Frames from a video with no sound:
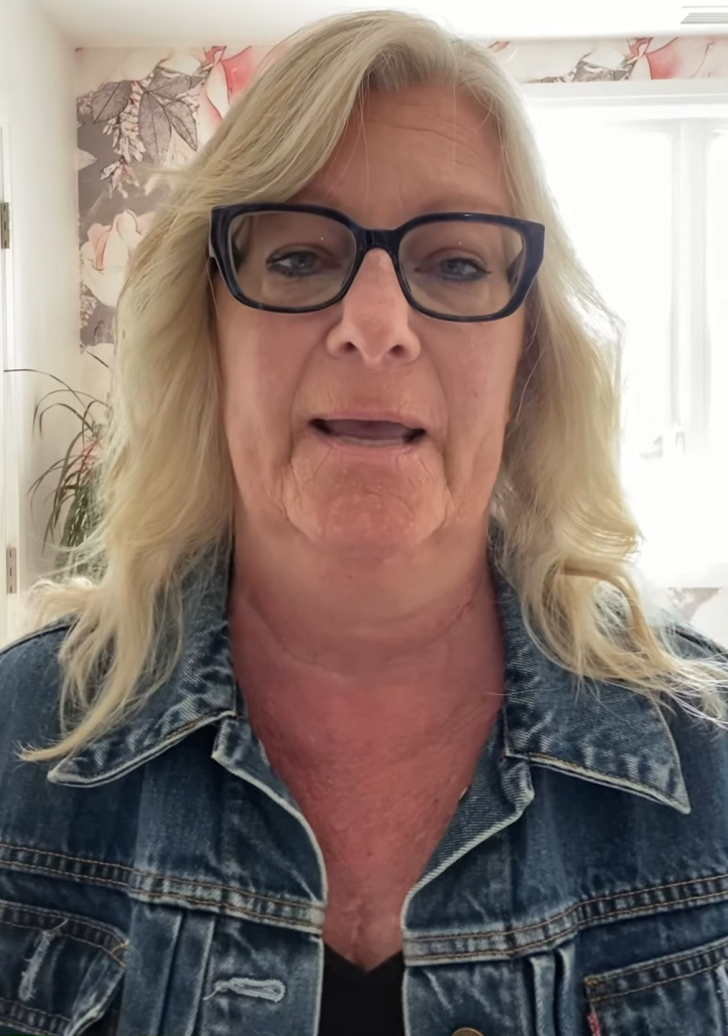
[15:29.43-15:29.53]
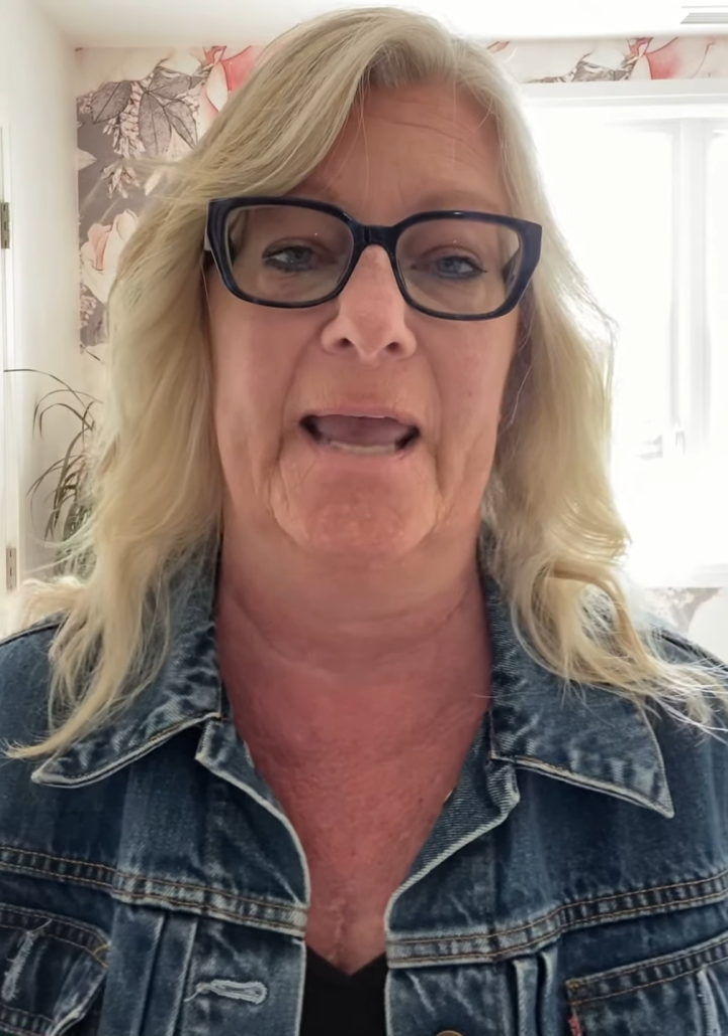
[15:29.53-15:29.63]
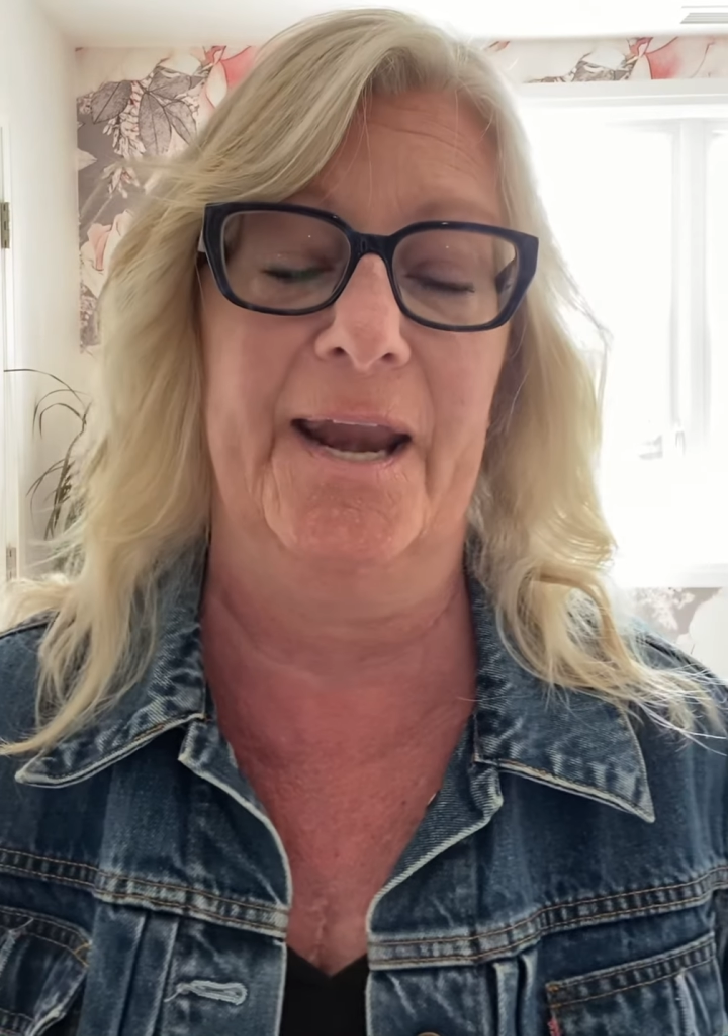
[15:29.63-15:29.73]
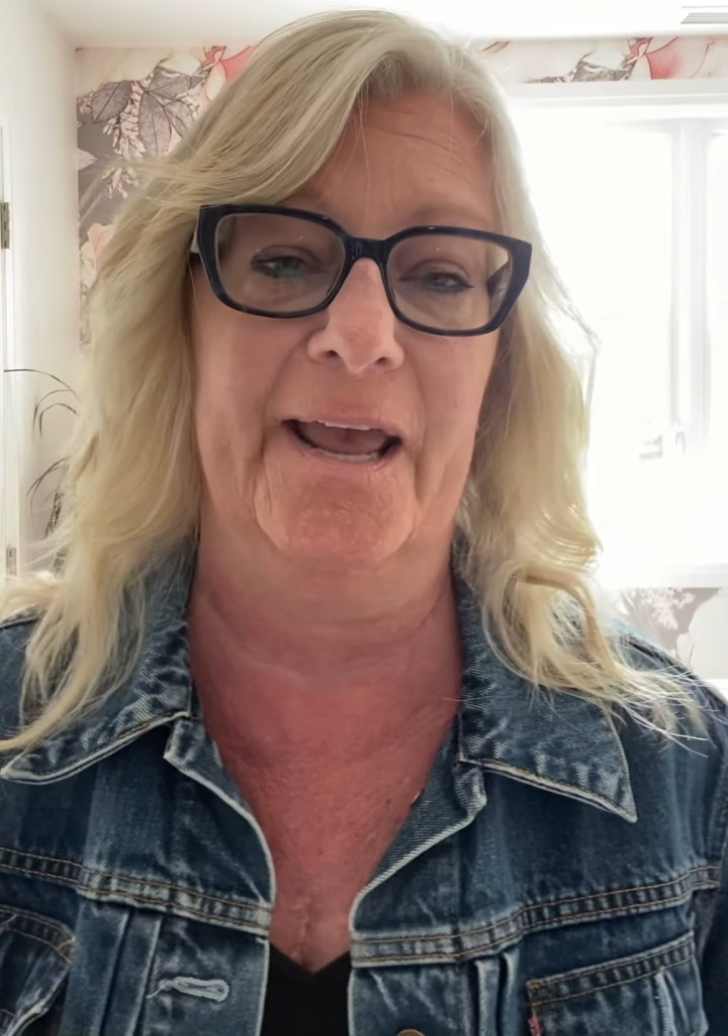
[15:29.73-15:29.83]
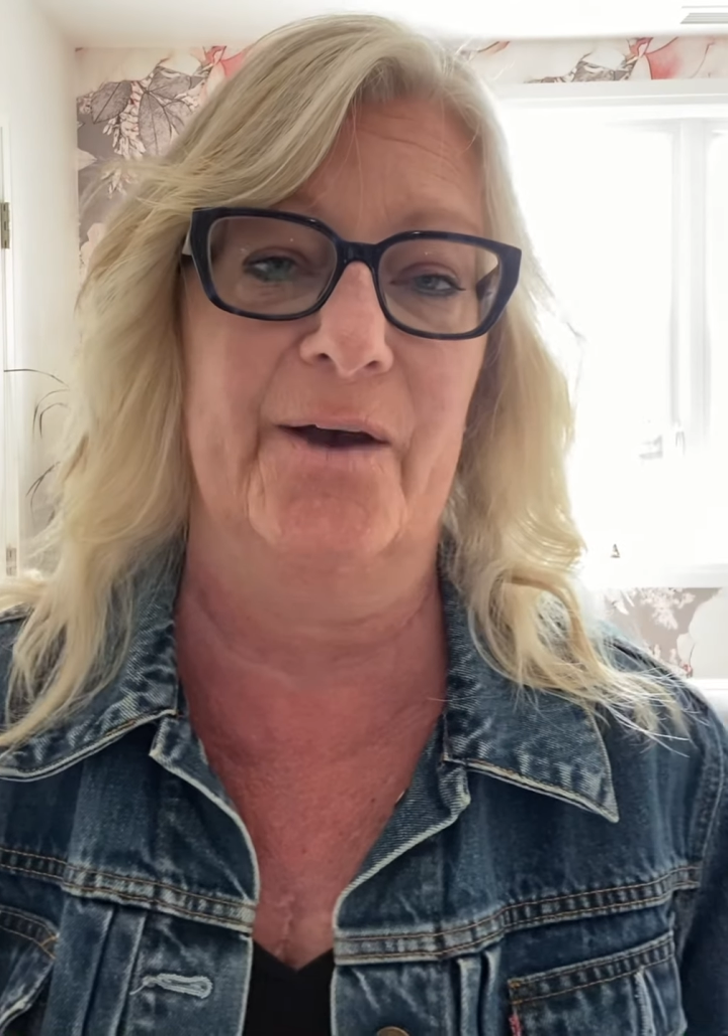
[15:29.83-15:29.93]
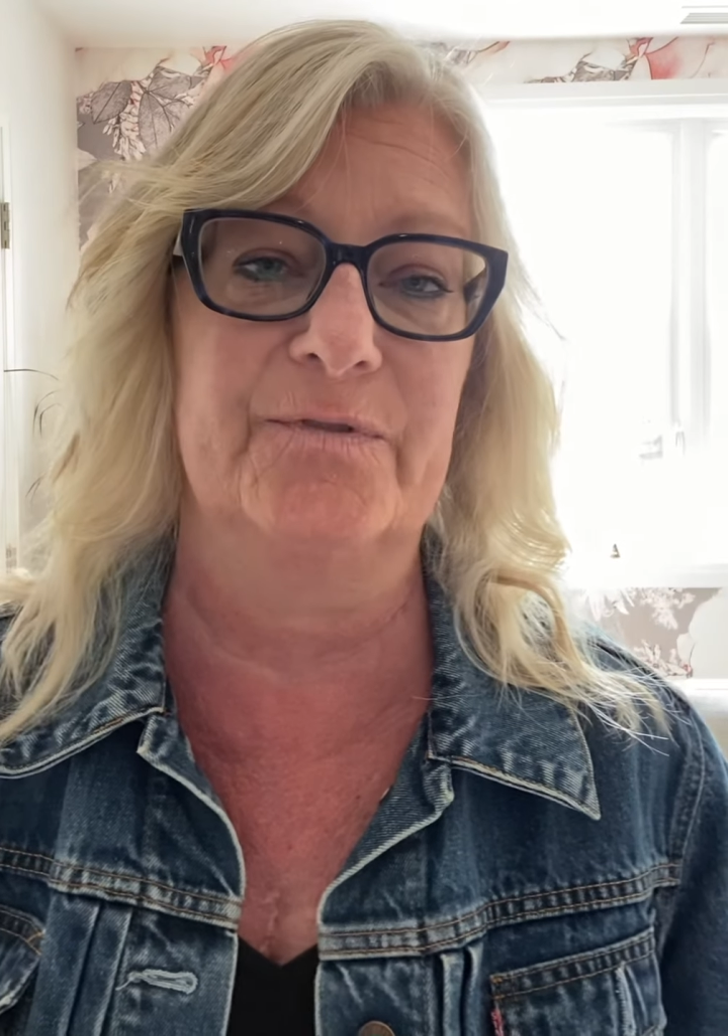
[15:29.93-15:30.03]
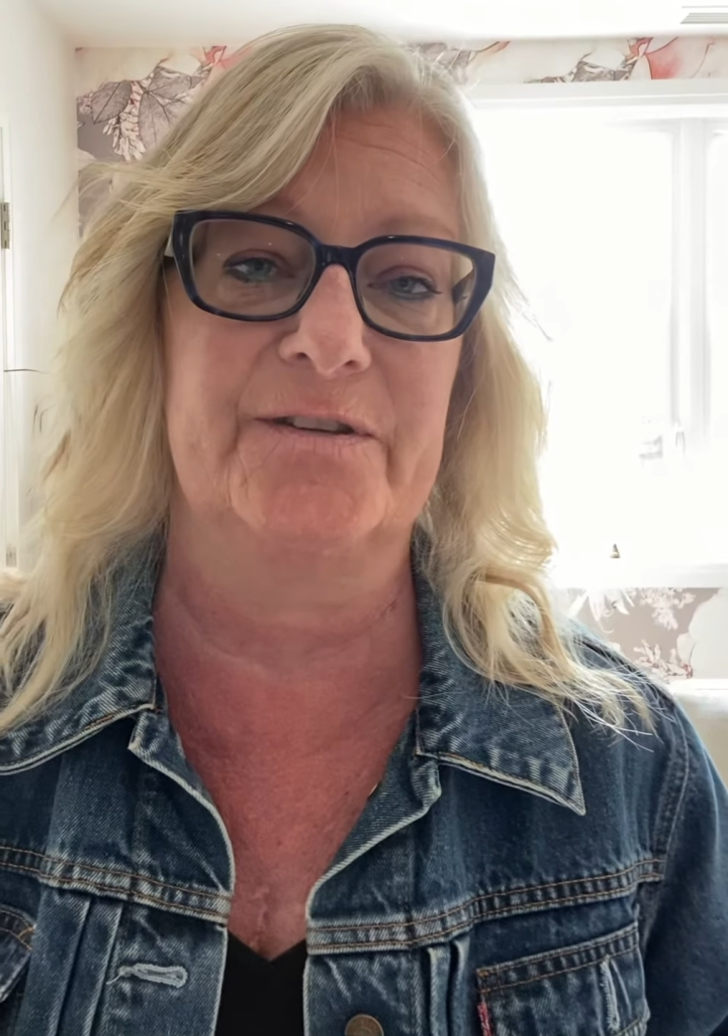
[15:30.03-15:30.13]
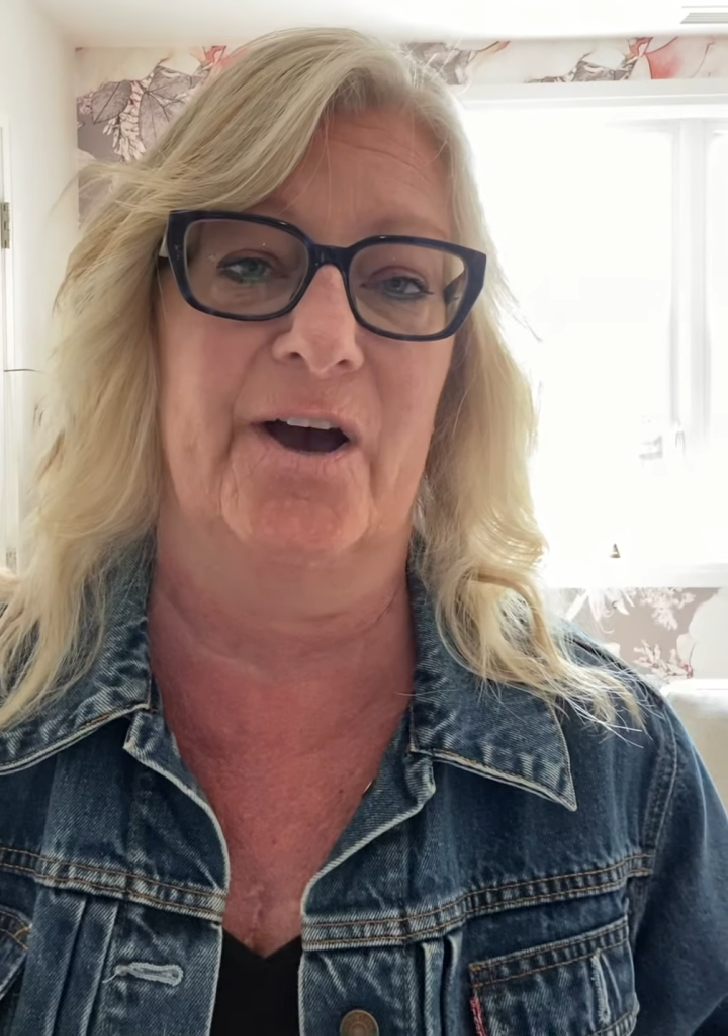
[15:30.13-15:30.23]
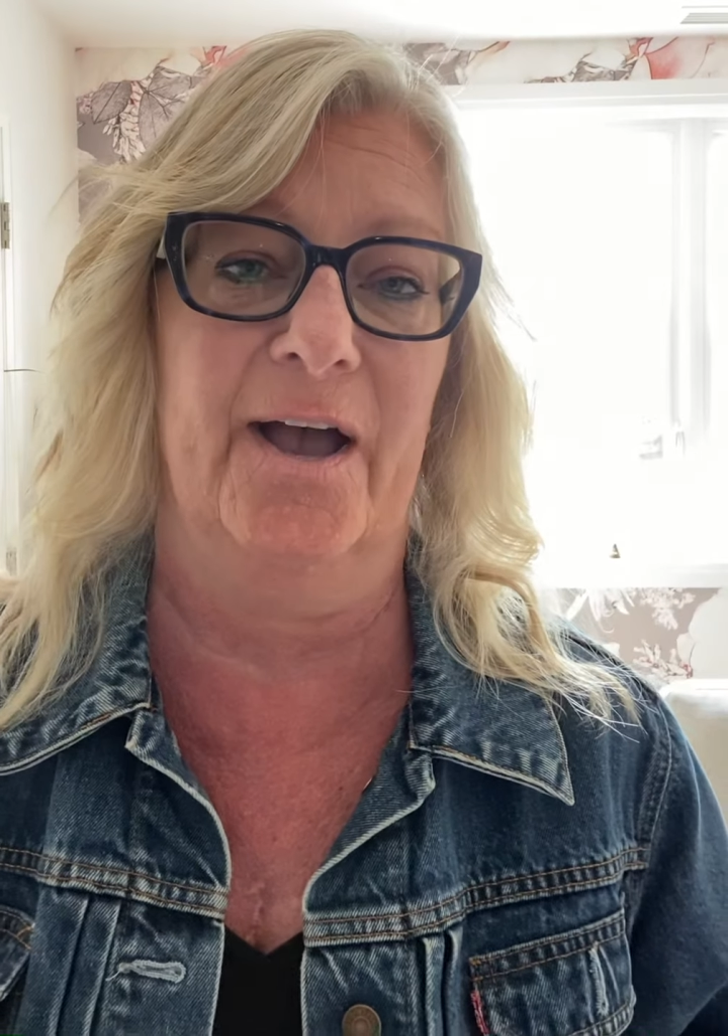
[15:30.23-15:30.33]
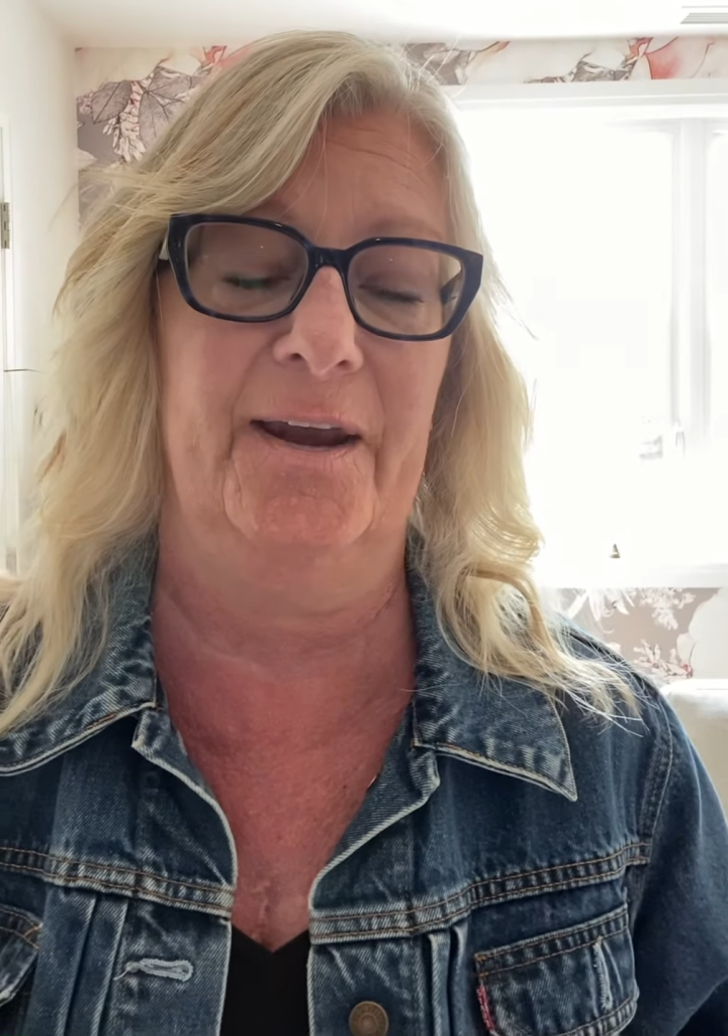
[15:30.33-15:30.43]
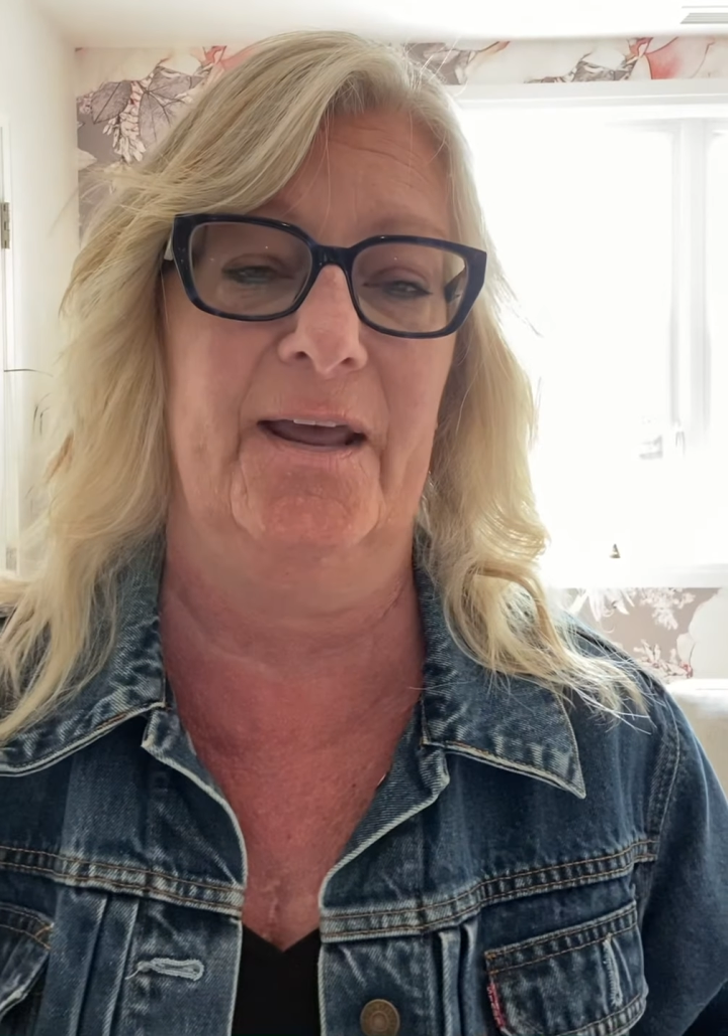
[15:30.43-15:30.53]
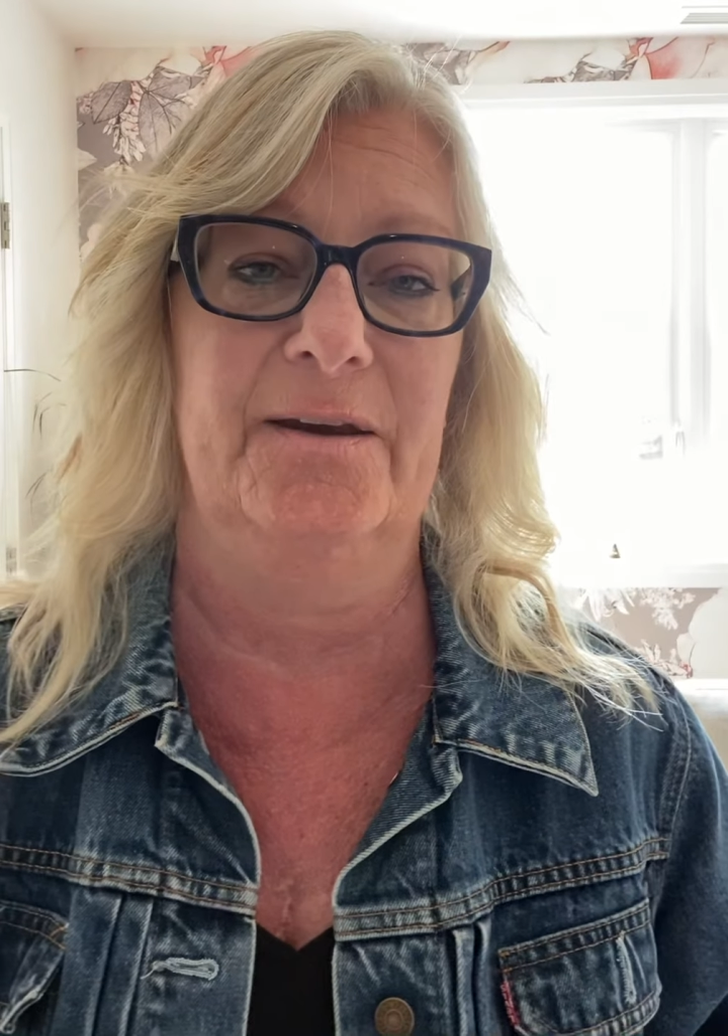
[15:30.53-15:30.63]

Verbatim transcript: getting outside